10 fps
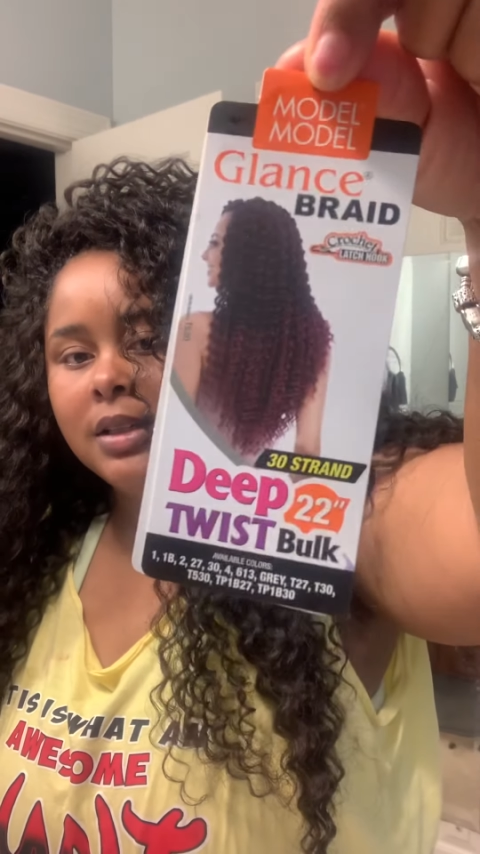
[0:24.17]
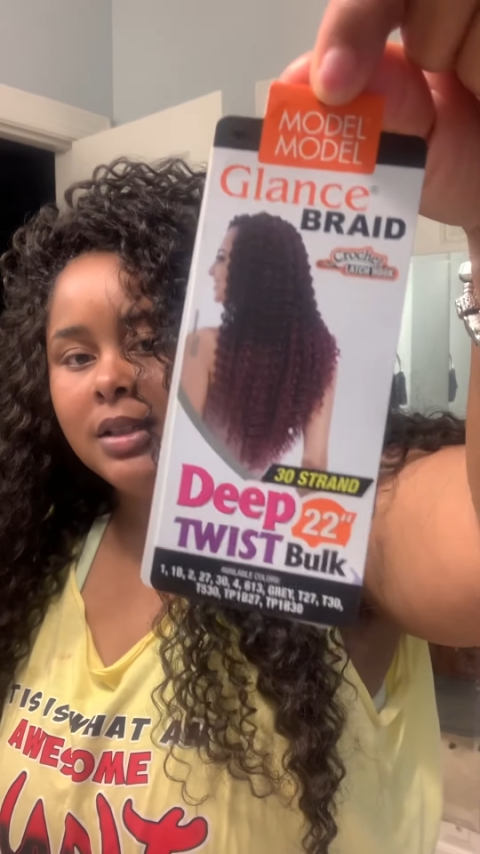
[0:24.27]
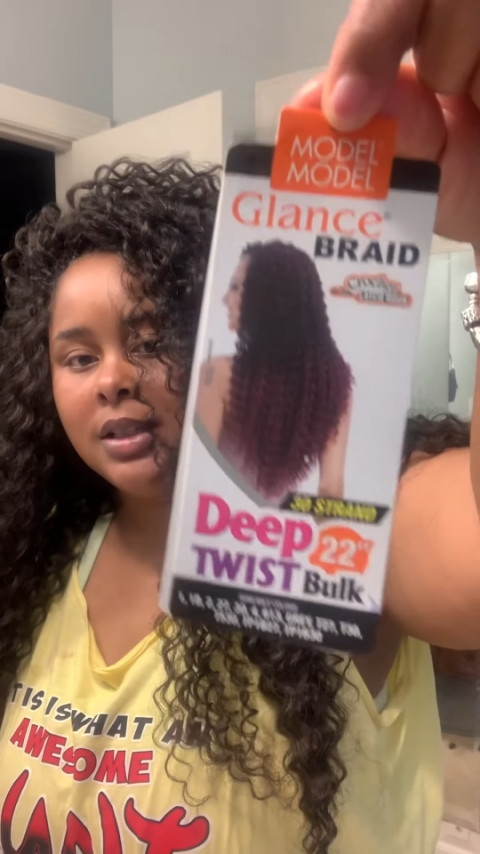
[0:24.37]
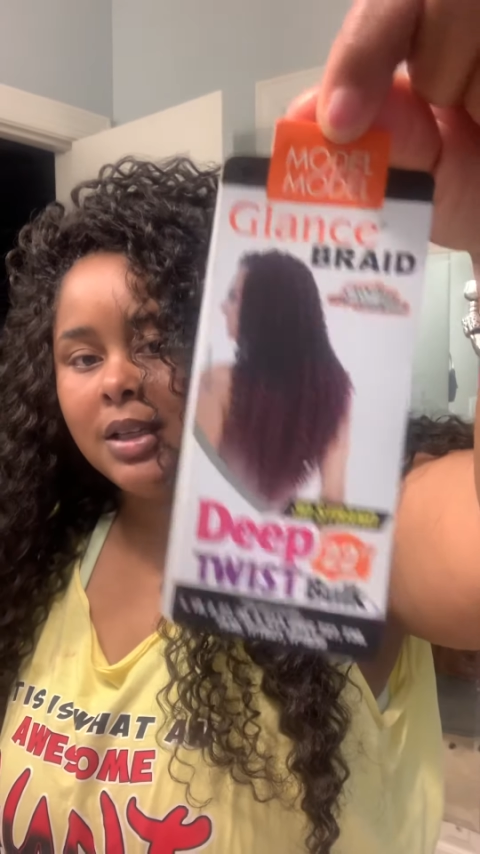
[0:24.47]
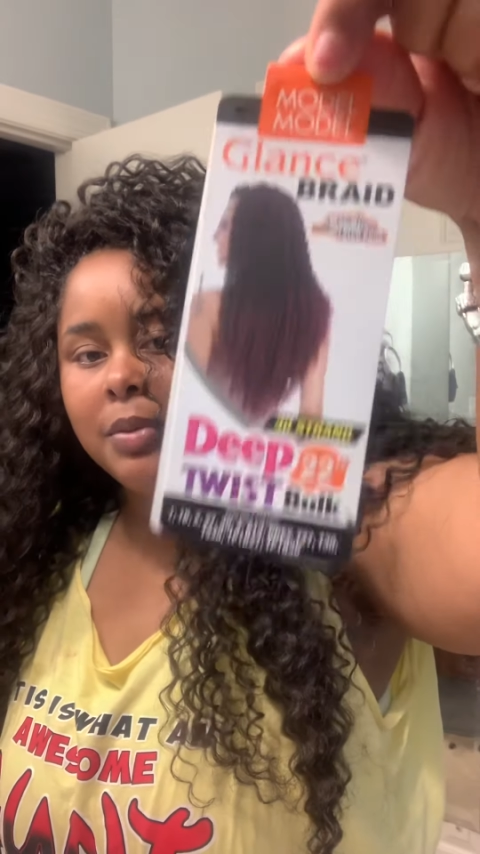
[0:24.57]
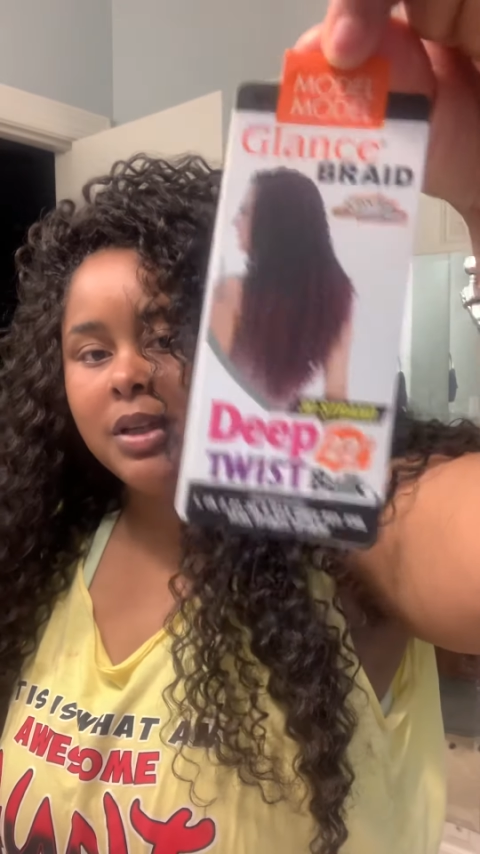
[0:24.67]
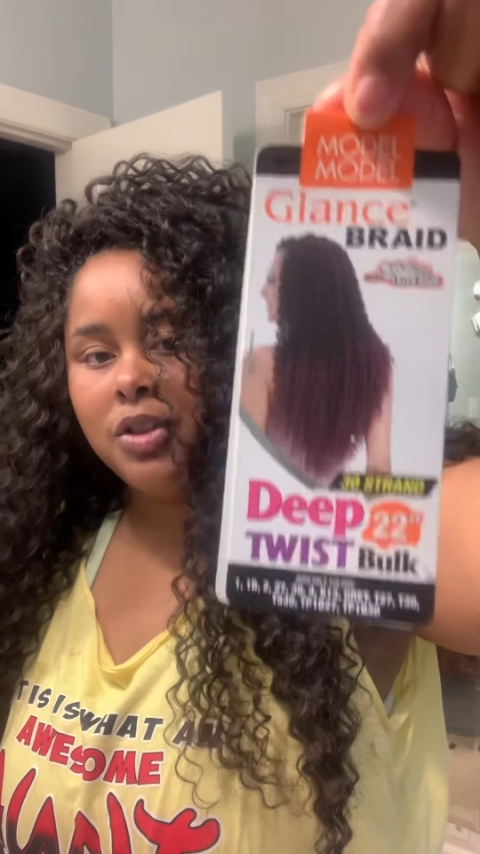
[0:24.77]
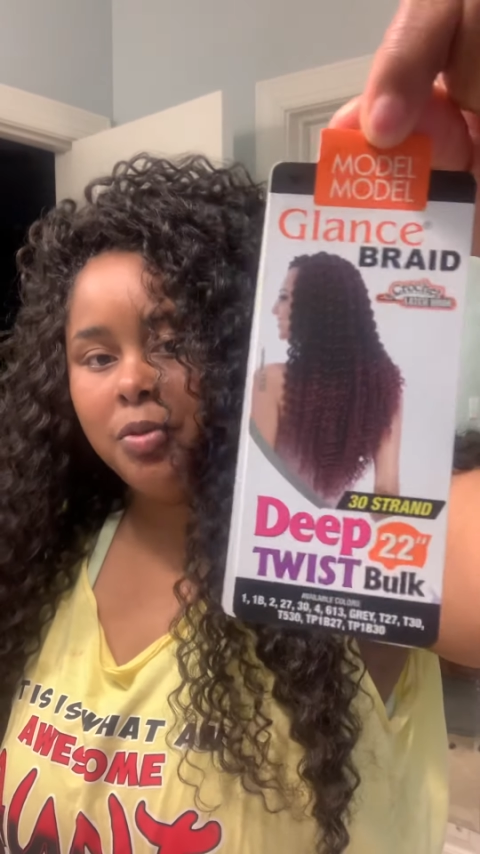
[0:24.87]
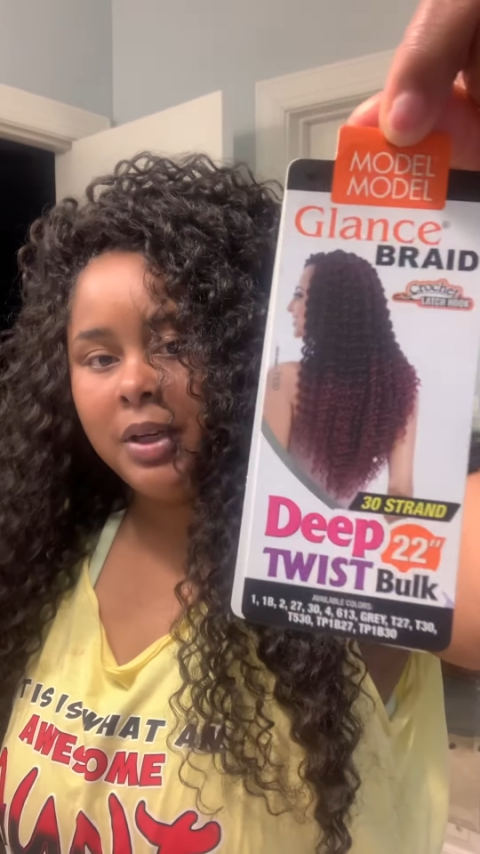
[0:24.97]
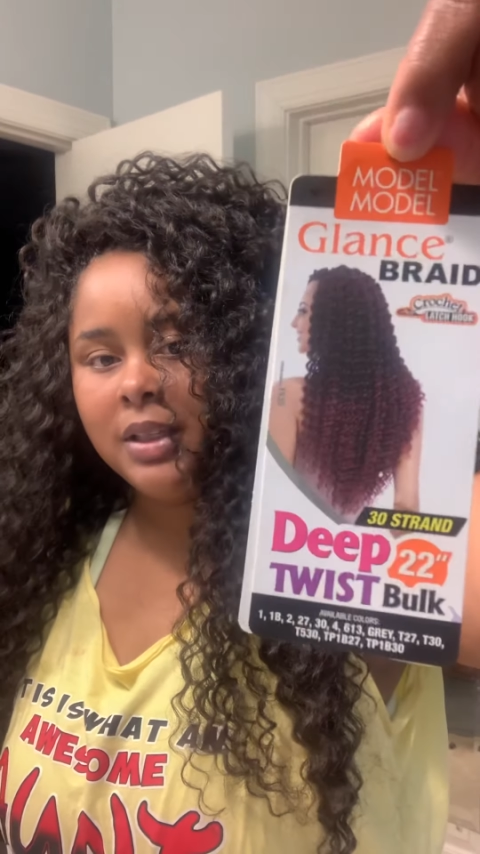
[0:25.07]
Deep
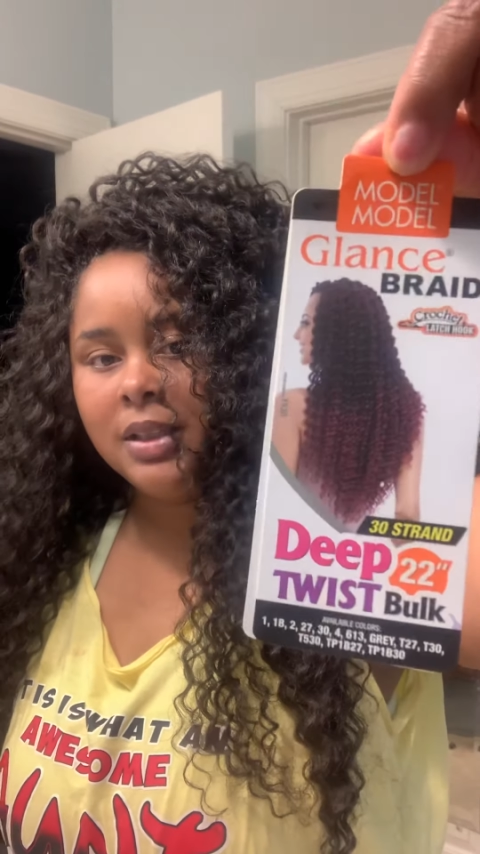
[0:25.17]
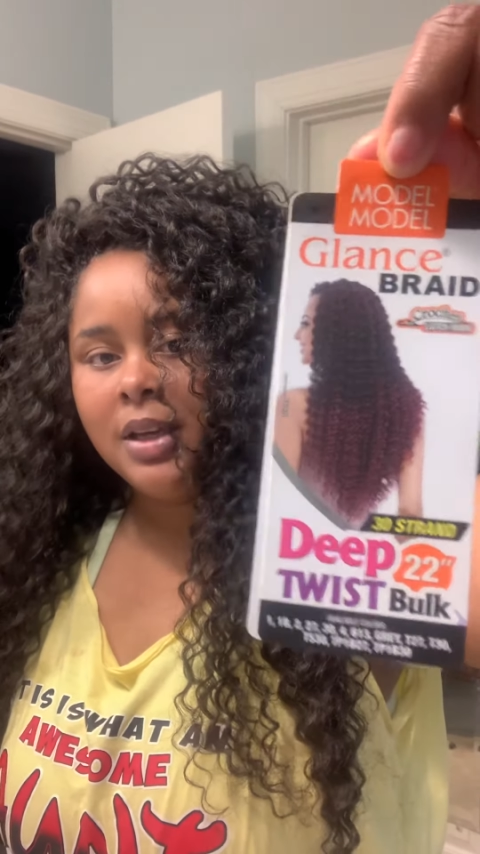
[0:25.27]
Twist.